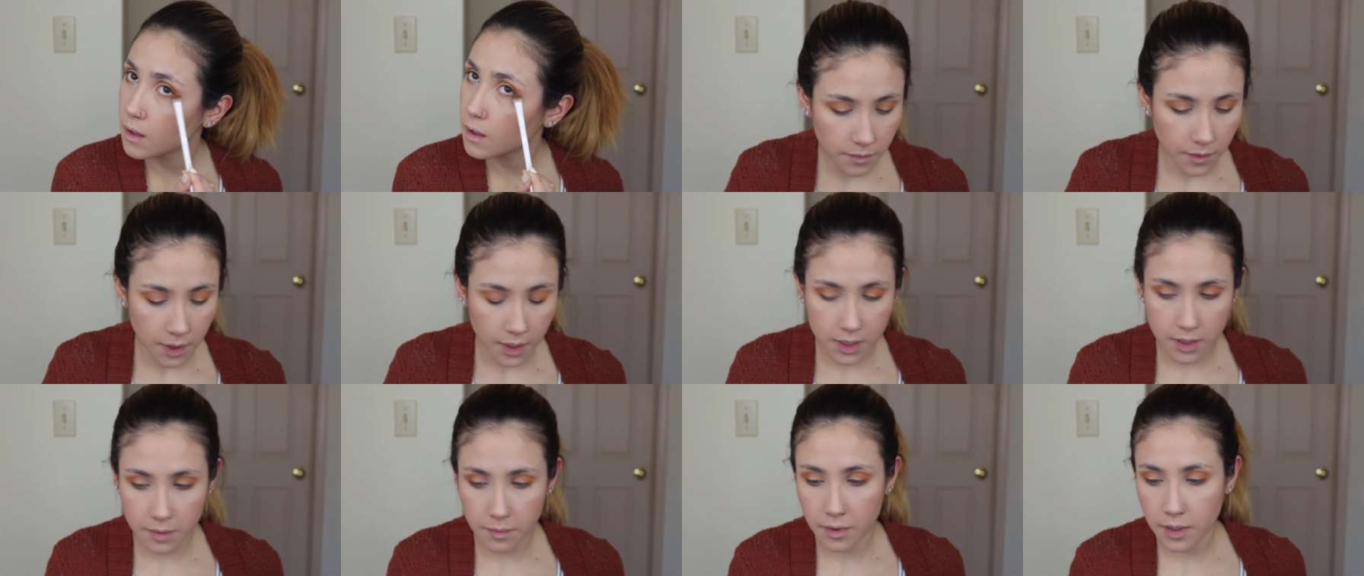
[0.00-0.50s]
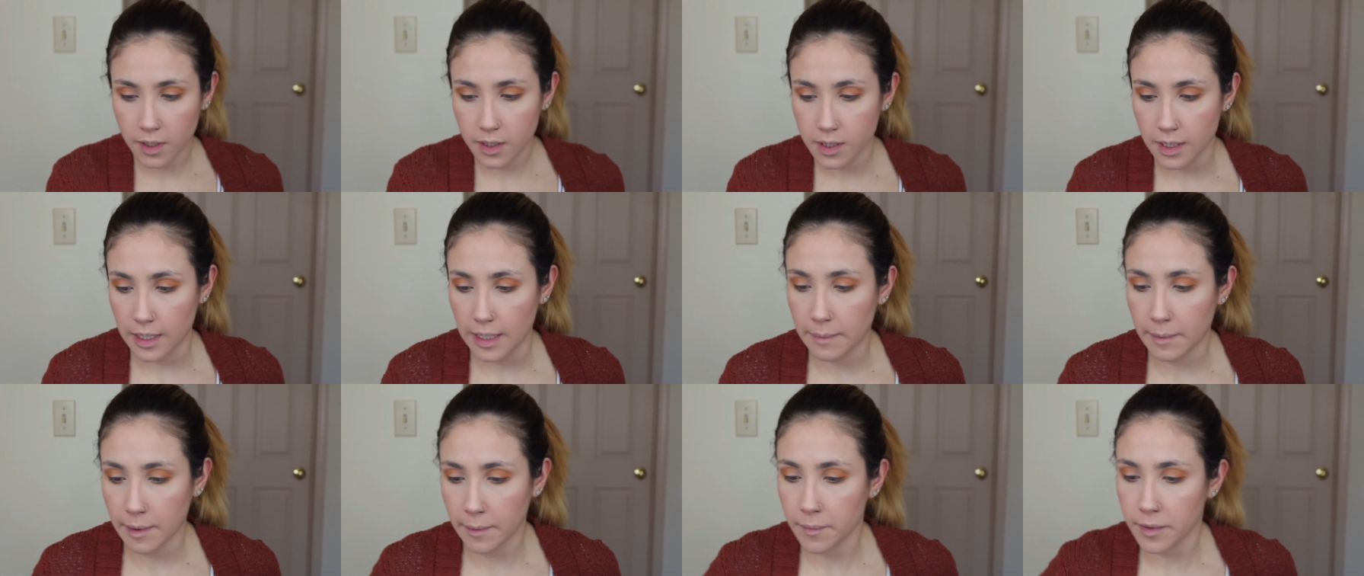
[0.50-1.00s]
Next I'm going to
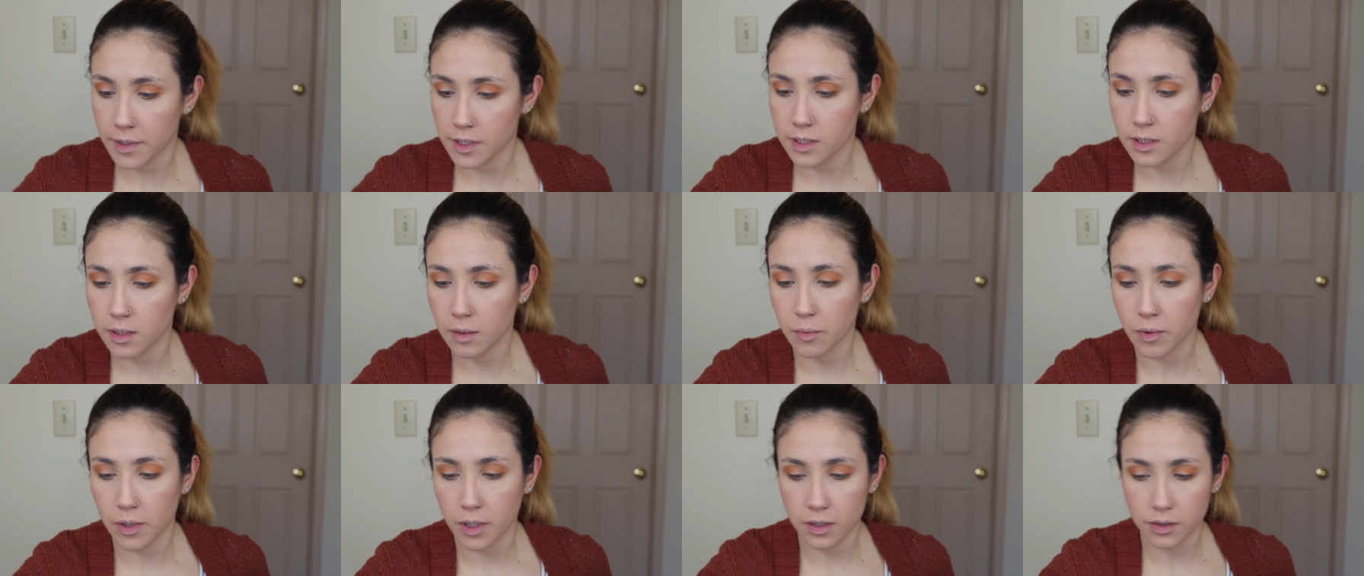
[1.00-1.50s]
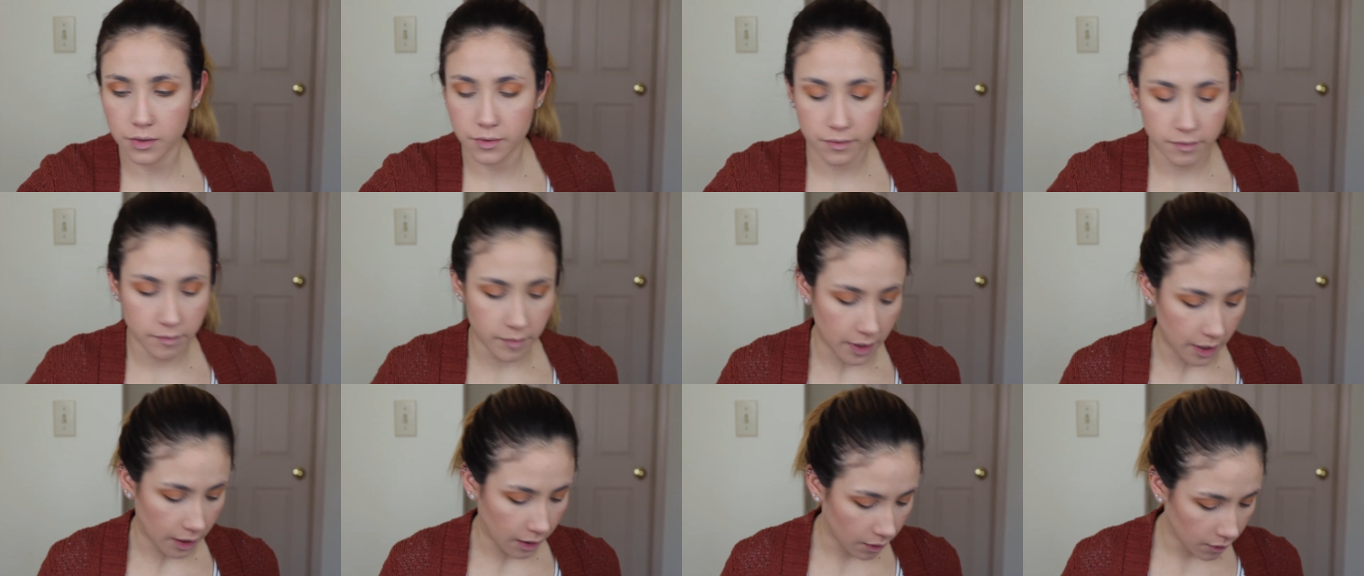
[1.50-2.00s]
take my pencil brush from
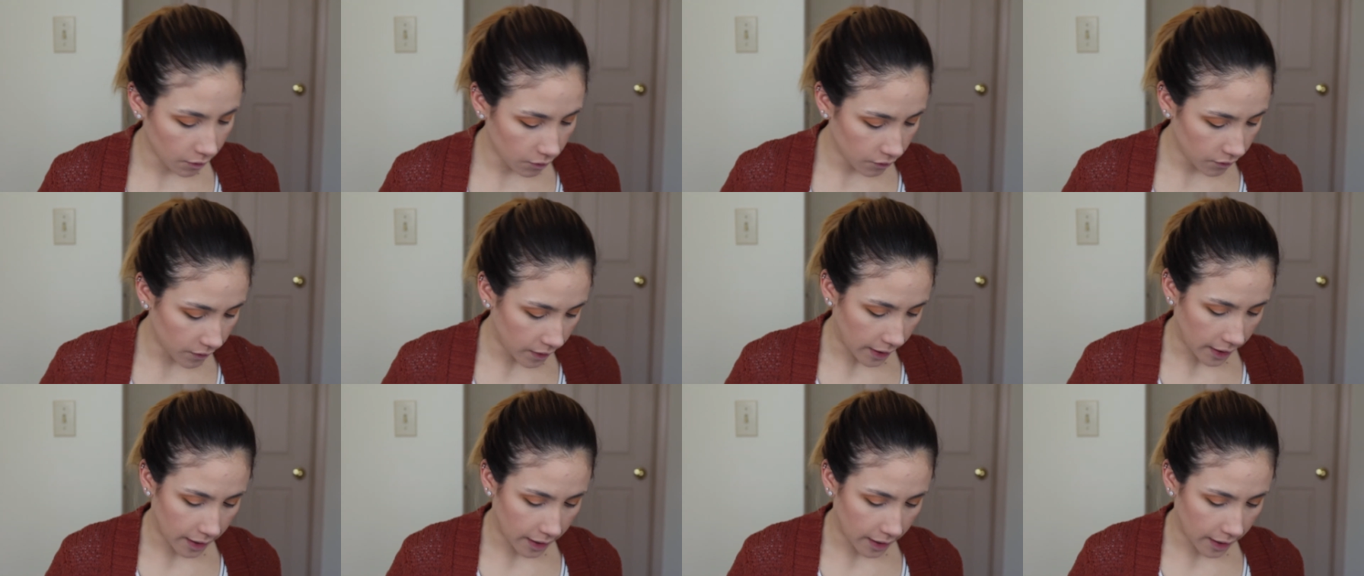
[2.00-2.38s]
e.l.f.